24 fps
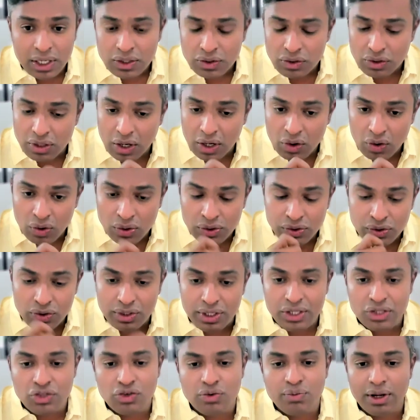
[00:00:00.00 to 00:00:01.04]
So that also
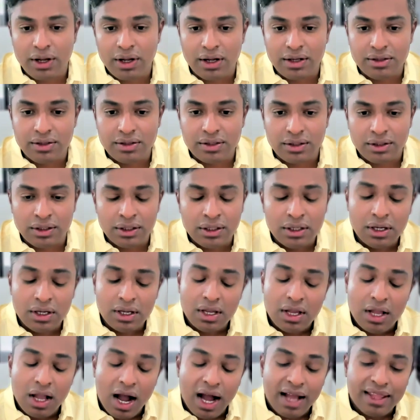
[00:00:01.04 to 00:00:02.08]
needs to be considered.
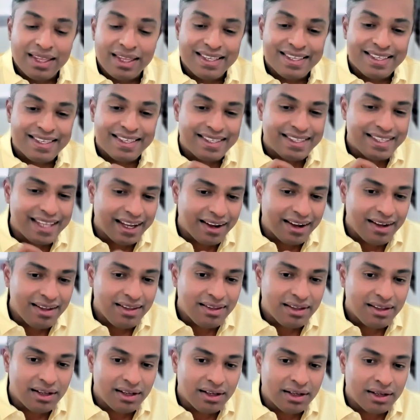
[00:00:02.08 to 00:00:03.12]
And the
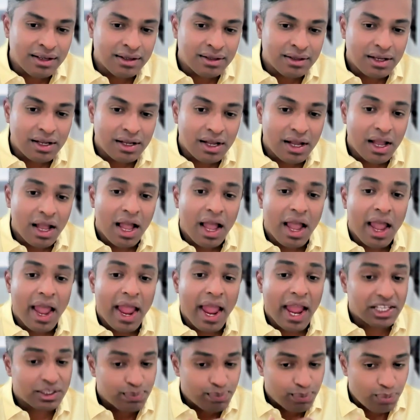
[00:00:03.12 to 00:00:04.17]
second thing is
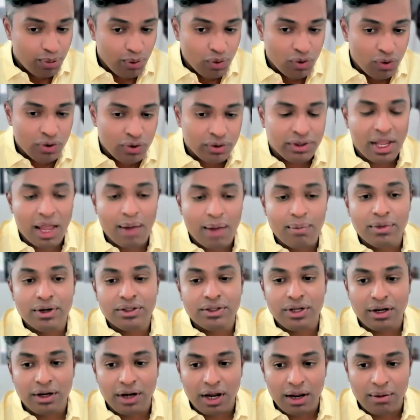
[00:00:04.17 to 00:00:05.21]
explore the
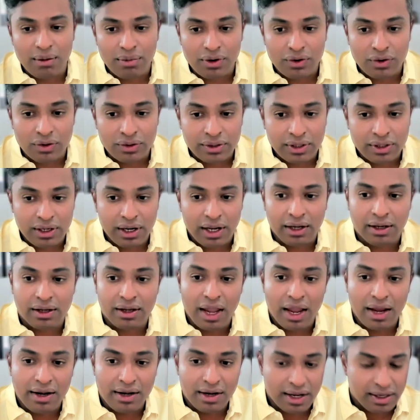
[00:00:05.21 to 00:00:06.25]
emerging neighborhoods like
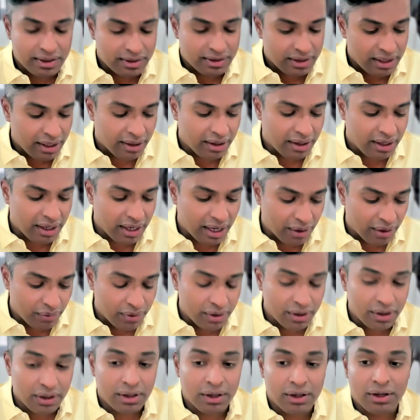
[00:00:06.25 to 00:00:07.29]
areas like
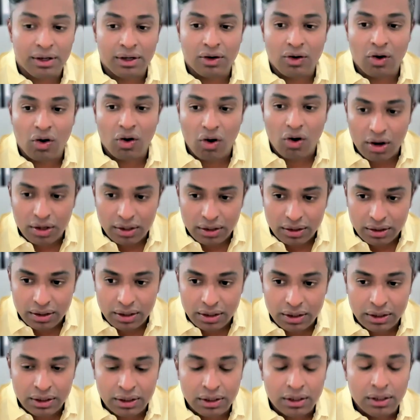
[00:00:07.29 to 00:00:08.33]
Award,
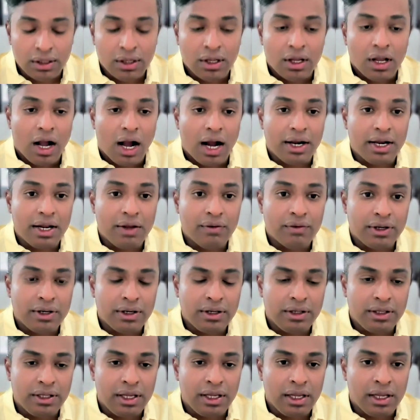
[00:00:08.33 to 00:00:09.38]
Concord, and
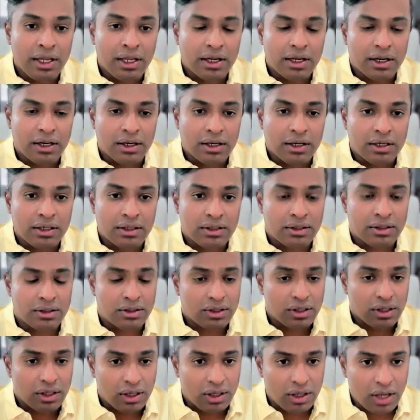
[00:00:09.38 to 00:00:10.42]
even the
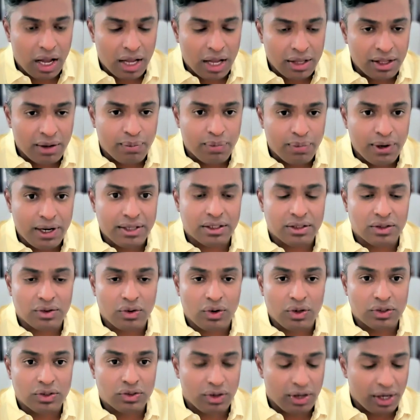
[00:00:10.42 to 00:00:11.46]
other places
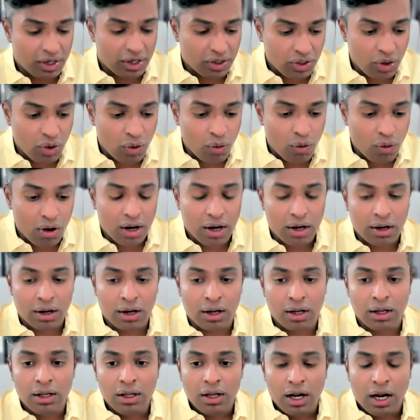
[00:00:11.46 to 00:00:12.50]
also like Newark
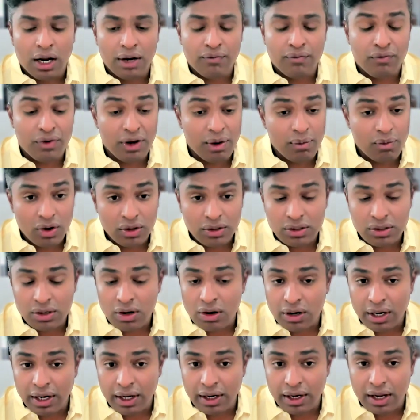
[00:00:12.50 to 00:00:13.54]
and Fremont,
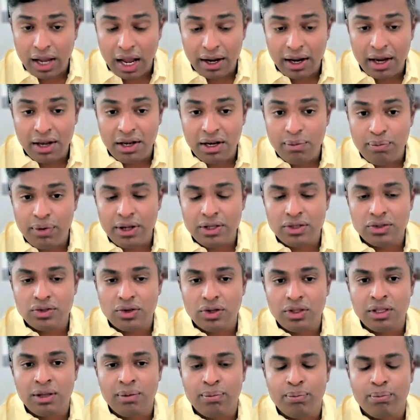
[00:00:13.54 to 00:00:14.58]
or like again depends
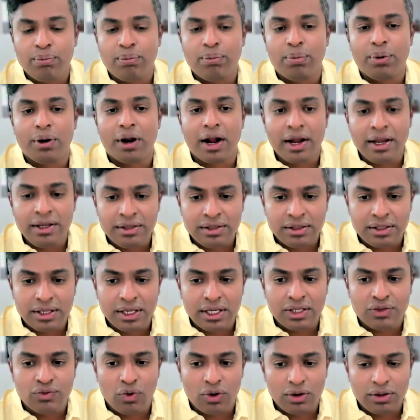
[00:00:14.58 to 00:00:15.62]
on the price
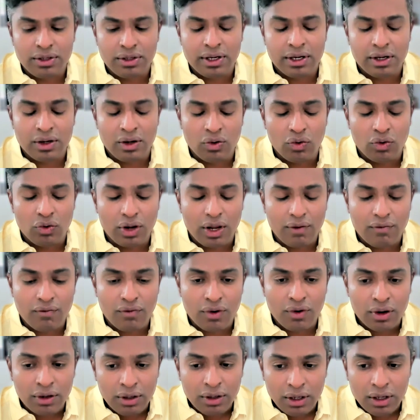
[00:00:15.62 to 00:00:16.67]
things what they're looking
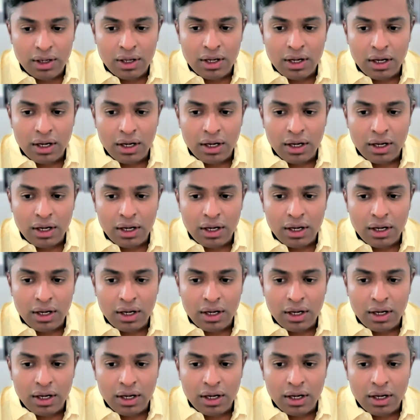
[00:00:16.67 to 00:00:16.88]
for.